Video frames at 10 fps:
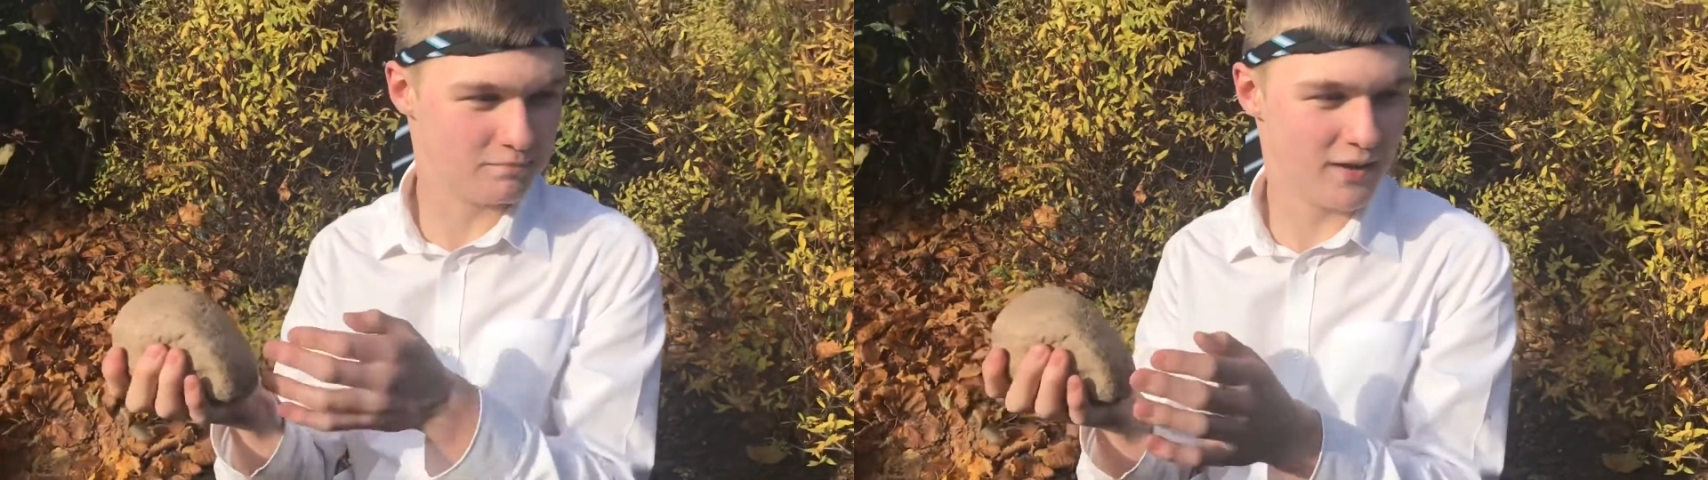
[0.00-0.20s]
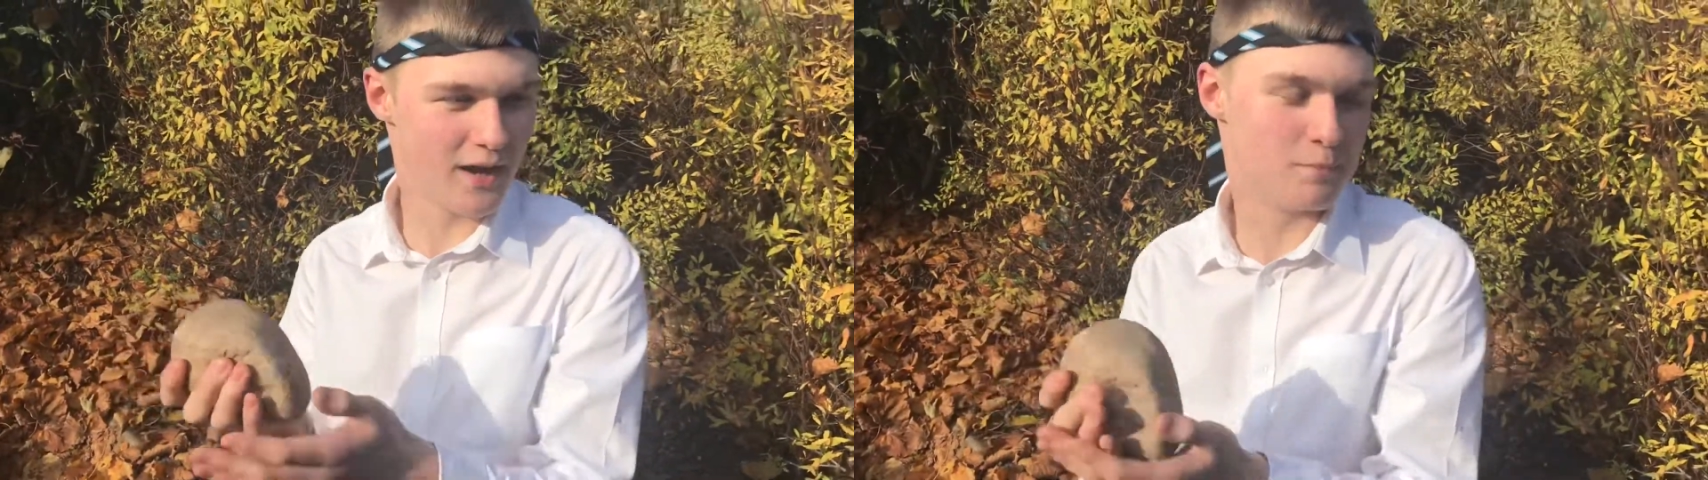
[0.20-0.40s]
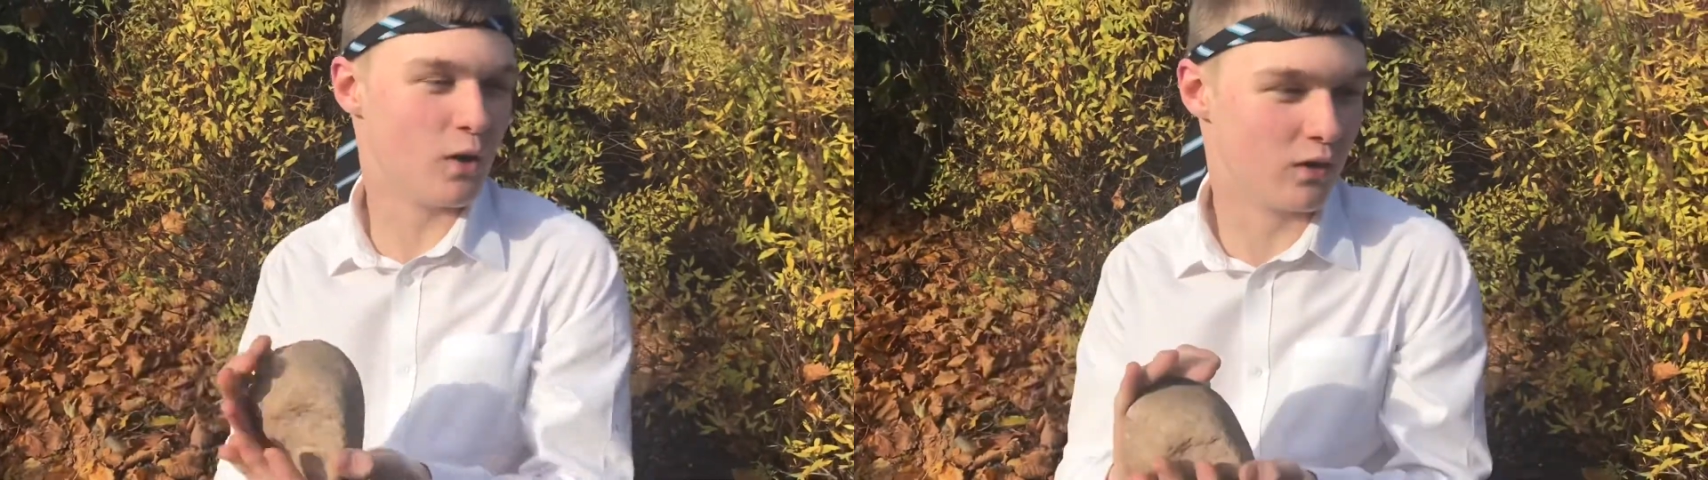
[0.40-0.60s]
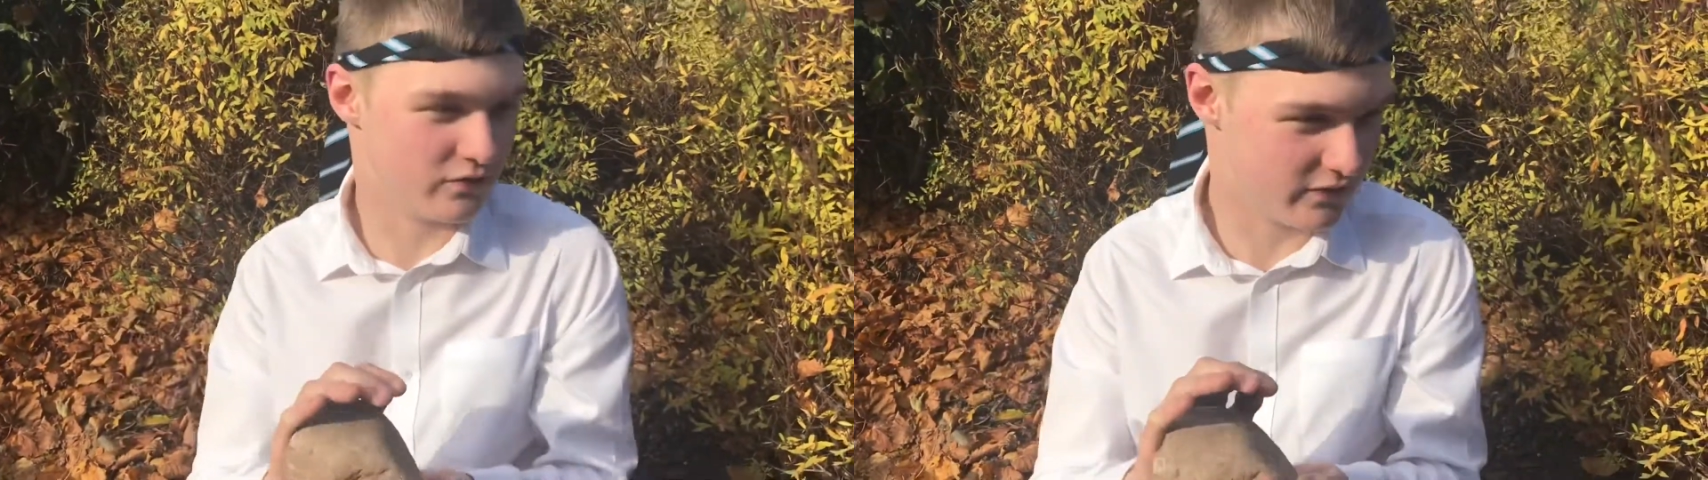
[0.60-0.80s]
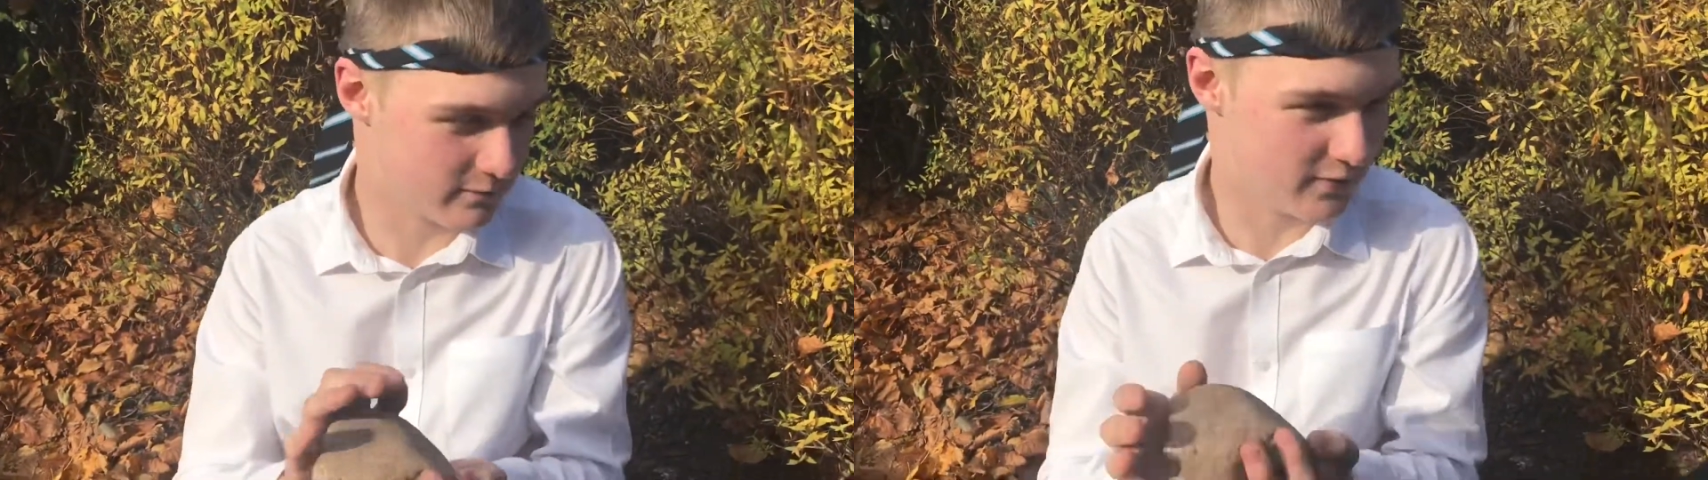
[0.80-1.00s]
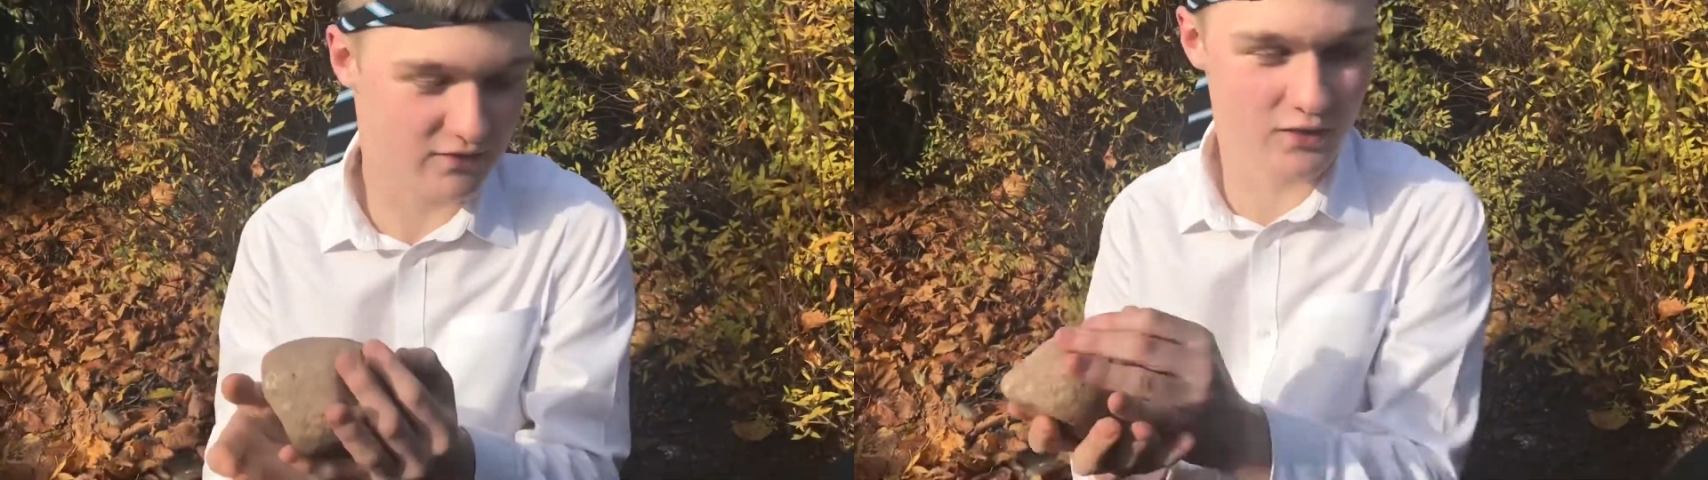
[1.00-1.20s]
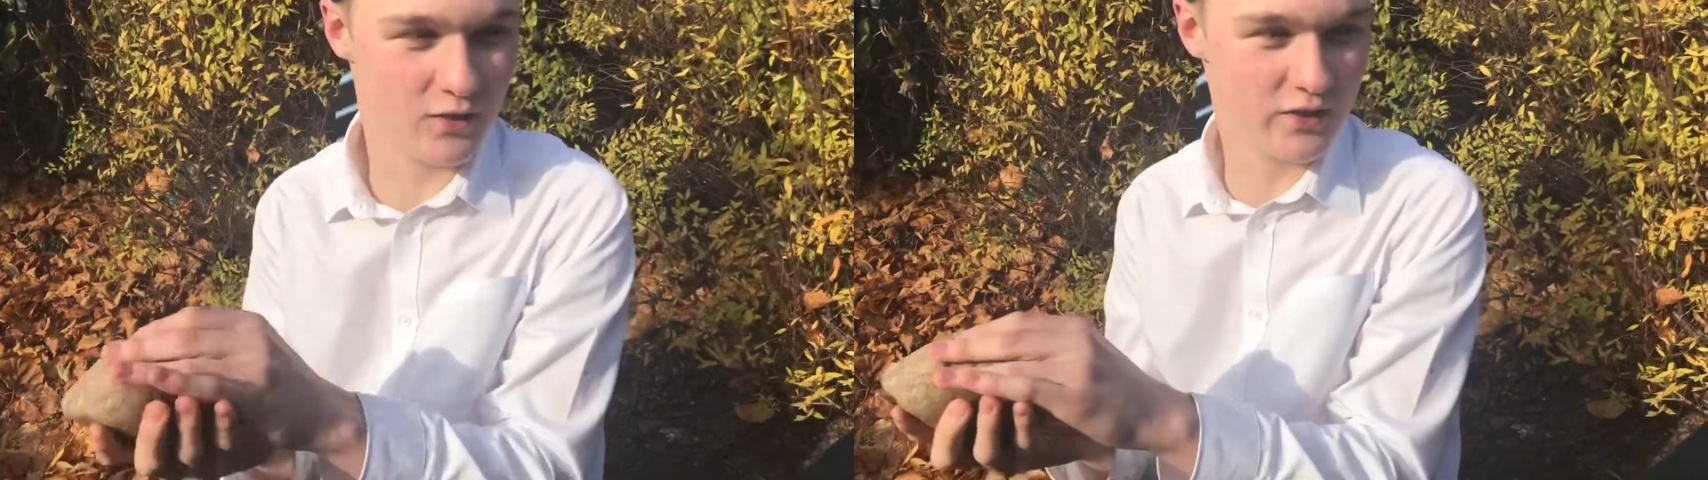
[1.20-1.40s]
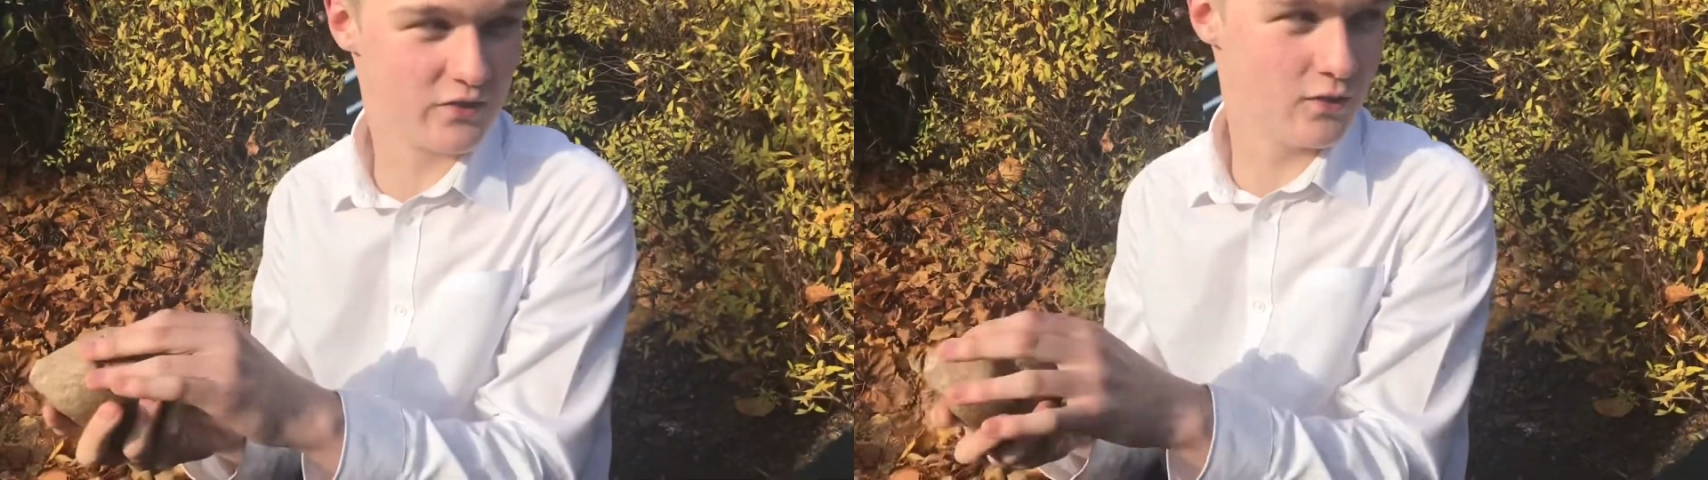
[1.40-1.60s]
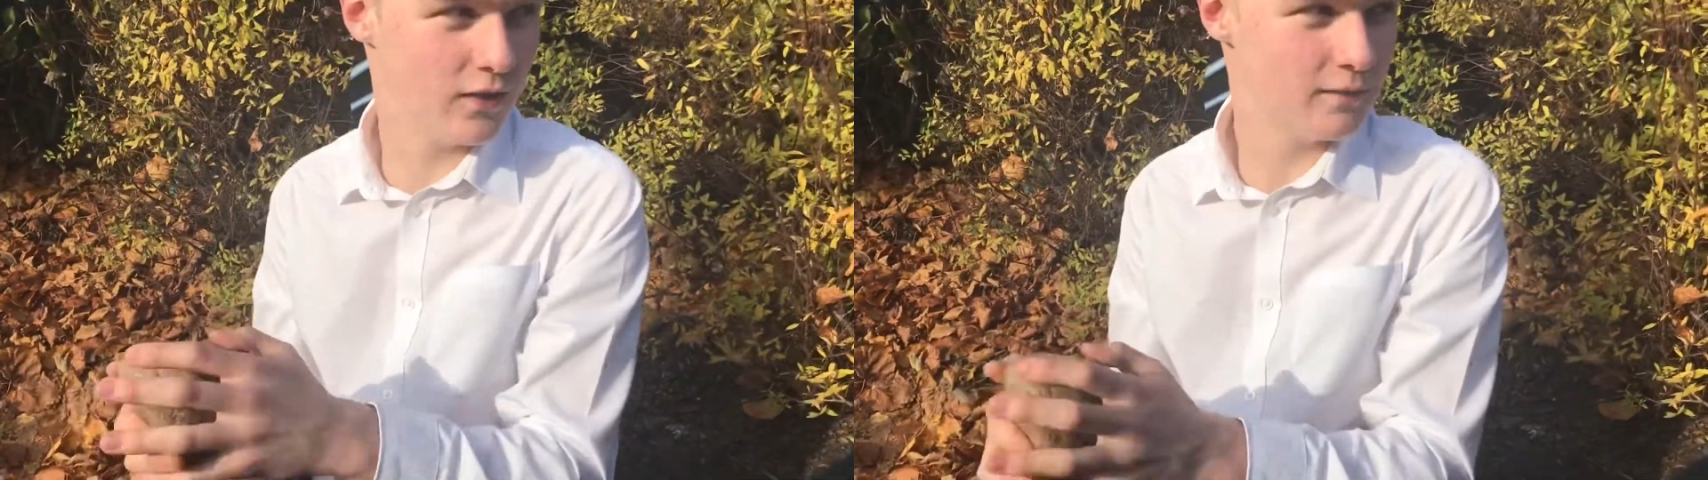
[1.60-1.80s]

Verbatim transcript: My apologies, Mr. Connoisseur.